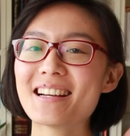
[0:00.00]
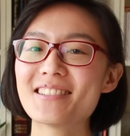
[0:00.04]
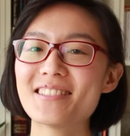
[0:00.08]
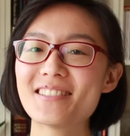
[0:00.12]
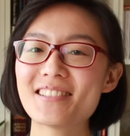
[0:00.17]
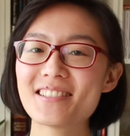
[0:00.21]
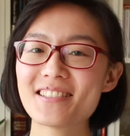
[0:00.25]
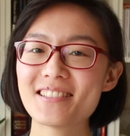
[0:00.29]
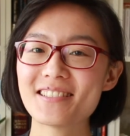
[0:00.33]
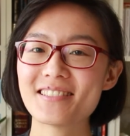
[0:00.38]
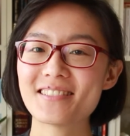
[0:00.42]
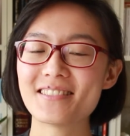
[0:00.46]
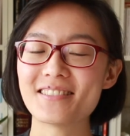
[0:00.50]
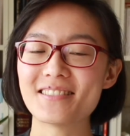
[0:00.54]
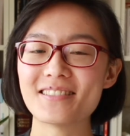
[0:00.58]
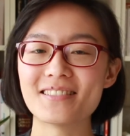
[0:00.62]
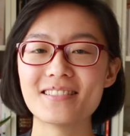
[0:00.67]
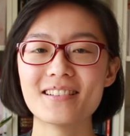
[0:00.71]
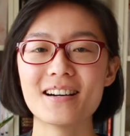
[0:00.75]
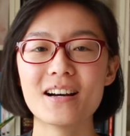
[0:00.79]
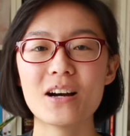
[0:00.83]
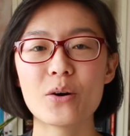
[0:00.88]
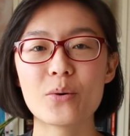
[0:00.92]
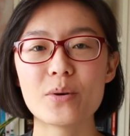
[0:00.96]

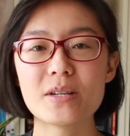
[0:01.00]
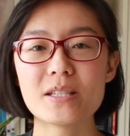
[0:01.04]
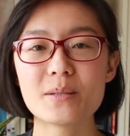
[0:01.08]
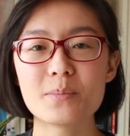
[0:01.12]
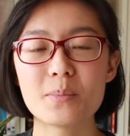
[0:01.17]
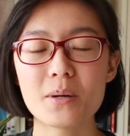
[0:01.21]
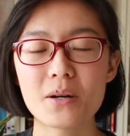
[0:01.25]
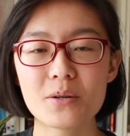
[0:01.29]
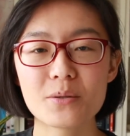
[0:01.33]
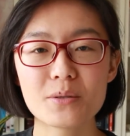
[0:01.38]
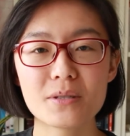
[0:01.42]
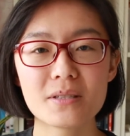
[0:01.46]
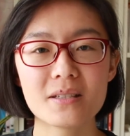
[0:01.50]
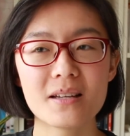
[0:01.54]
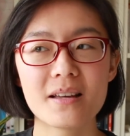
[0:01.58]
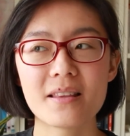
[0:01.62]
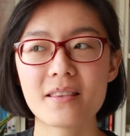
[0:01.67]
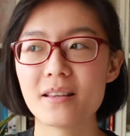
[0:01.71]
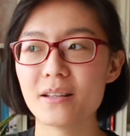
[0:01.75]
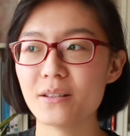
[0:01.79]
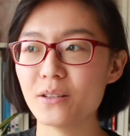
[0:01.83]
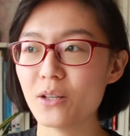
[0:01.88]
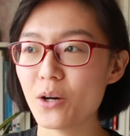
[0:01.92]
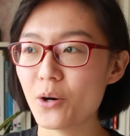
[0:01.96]
Gogol, with both
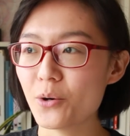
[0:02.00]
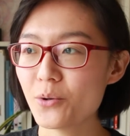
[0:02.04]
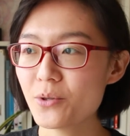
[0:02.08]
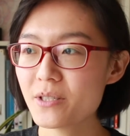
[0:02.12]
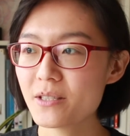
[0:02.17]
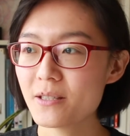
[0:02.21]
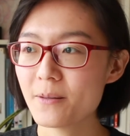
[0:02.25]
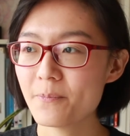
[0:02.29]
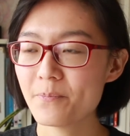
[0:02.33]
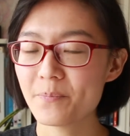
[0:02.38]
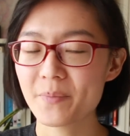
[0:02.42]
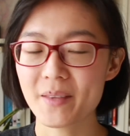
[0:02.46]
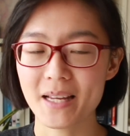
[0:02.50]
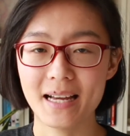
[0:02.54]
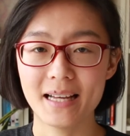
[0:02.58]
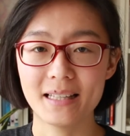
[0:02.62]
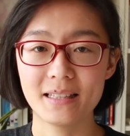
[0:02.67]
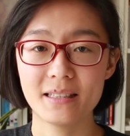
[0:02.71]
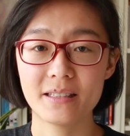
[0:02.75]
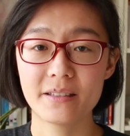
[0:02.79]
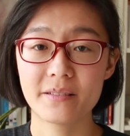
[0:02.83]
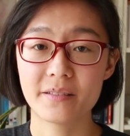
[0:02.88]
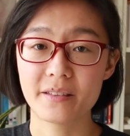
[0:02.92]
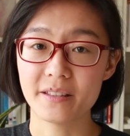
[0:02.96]
The Nose
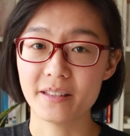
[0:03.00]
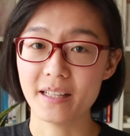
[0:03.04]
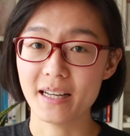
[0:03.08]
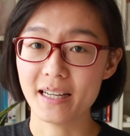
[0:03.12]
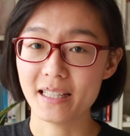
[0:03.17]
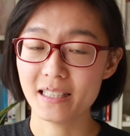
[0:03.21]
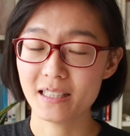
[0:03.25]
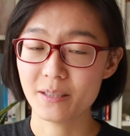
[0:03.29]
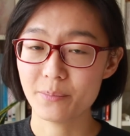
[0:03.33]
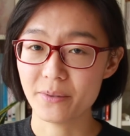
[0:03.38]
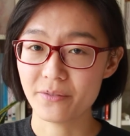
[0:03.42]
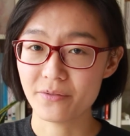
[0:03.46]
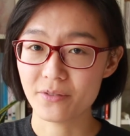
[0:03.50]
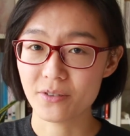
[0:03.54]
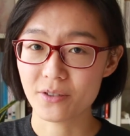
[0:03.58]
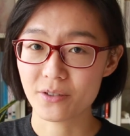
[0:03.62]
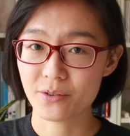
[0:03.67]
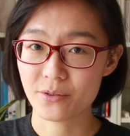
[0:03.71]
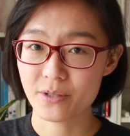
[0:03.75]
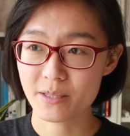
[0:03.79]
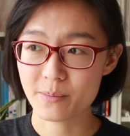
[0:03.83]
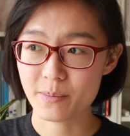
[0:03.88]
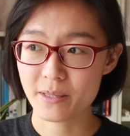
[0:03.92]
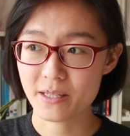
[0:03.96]
and The Night Before
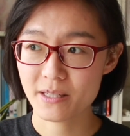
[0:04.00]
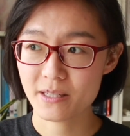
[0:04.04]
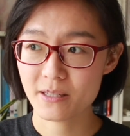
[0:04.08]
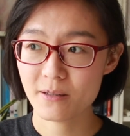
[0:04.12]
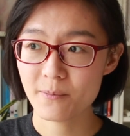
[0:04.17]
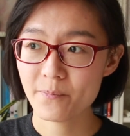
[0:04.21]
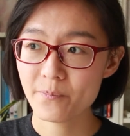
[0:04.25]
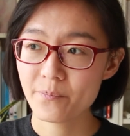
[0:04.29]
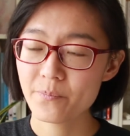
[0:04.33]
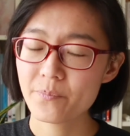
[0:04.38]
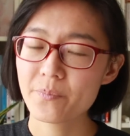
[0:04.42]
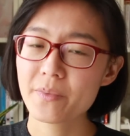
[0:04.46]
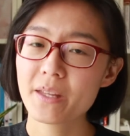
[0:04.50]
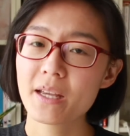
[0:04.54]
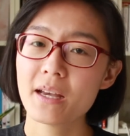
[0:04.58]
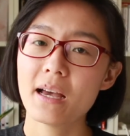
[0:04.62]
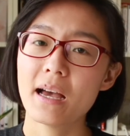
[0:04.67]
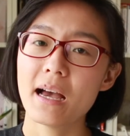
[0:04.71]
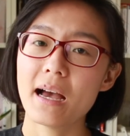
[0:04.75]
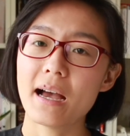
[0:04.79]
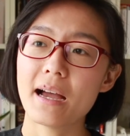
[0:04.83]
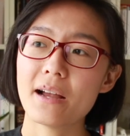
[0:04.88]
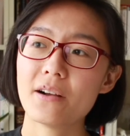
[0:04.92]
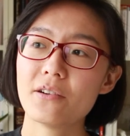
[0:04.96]
Christmas.
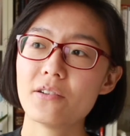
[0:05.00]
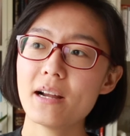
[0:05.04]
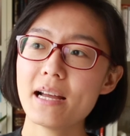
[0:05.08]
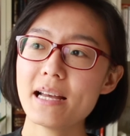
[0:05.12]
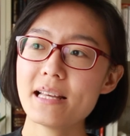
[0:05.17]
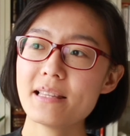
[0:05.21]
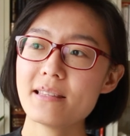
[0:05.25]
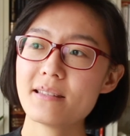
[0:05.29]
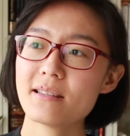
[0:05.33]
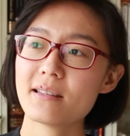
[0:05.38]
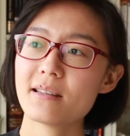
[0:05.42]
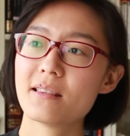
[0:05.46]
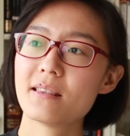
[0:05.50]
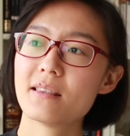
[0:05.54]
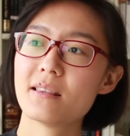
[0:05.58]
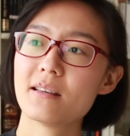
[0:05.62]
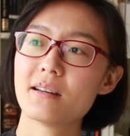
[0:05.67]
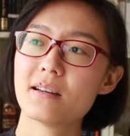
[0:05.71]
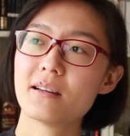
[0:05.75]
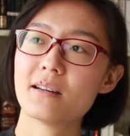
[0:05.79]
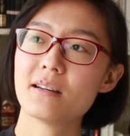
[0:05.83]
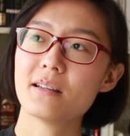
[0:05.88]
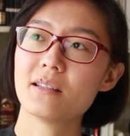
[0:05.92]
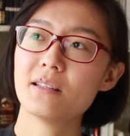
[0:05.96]
I read
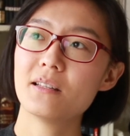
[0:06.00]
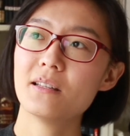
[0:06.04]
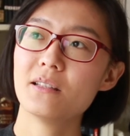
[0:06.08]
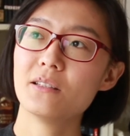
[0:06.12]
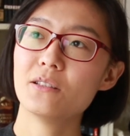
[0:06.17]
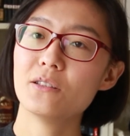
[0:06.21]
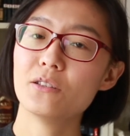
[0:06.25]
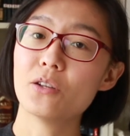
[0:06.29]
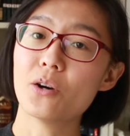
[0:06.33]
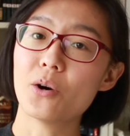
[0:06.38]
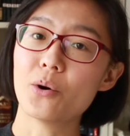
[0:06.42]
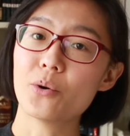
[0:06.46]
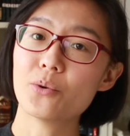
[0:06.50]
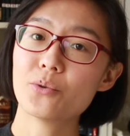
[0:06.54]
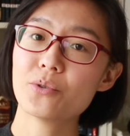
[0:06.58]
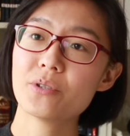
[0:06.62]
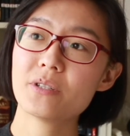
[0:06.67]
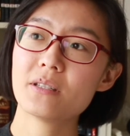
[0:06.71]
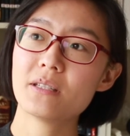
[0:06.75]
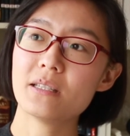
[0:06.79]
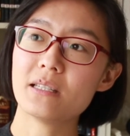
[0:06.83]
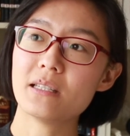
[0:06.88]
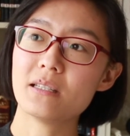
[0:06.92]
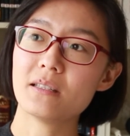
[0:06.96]
The
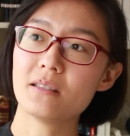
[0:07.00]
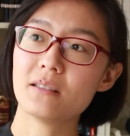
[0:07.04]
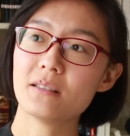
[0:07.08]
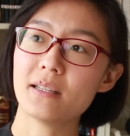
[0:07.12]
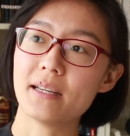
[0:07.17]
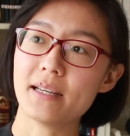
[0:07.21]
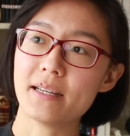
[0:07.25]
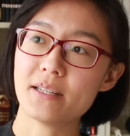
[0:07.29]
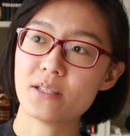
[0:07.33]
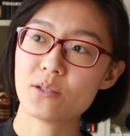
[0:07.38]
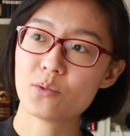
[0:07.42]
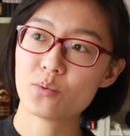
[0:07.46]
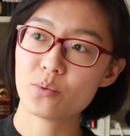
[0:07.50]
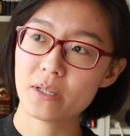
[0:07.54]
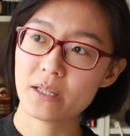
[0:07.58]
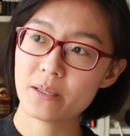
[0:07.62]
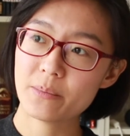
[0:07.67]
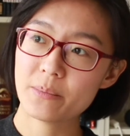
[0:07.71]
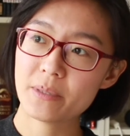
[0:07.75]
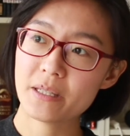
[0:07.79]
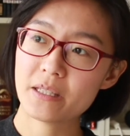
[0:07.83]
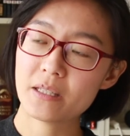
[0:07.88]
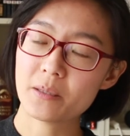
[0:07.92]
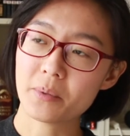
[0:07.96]
Nose in a
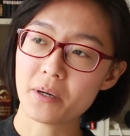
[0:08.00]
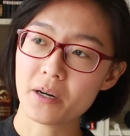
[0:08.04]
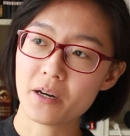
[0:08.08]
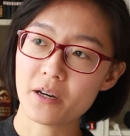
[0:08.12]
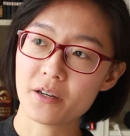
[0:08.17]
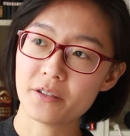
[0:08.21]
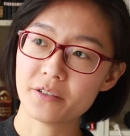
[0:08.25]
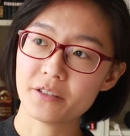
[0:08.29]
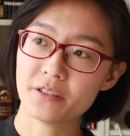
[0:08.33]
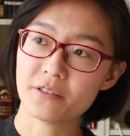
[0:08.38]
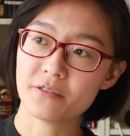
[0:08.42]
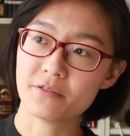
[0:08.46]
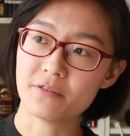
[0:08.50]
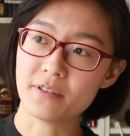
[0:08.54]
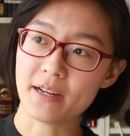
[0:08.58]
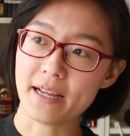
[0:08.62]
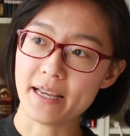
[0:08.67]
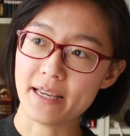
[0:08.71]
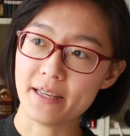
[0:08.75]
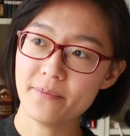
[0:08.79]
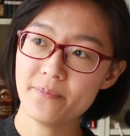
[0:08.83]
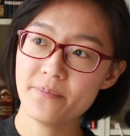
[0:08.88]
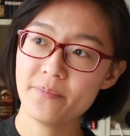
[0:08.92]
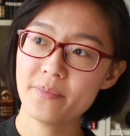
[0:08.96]
swim in a pond in the
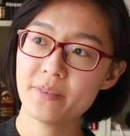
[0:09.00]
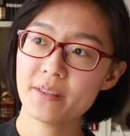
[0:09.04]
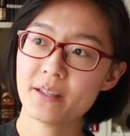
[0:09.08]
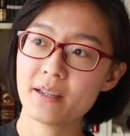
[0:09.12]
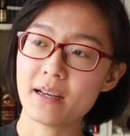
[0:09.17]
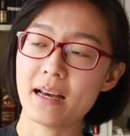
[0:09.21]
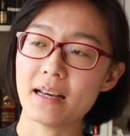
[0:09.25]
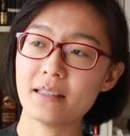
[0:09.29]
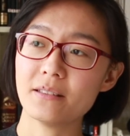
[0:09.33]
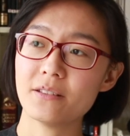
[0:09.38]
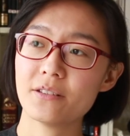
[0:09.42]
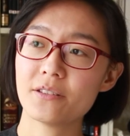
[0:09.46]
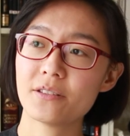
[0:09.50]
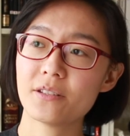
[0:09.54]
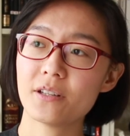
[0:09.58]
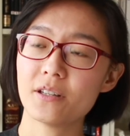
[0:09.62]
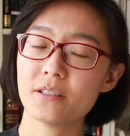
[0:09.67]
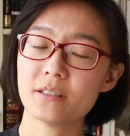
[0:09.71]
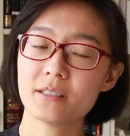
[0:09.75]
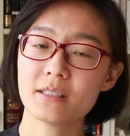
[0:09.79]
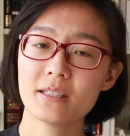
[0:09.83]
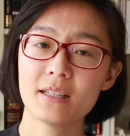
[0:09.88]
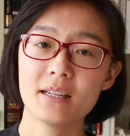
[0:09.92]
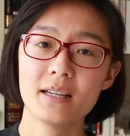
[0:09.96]
rain and
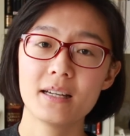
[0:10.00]
thought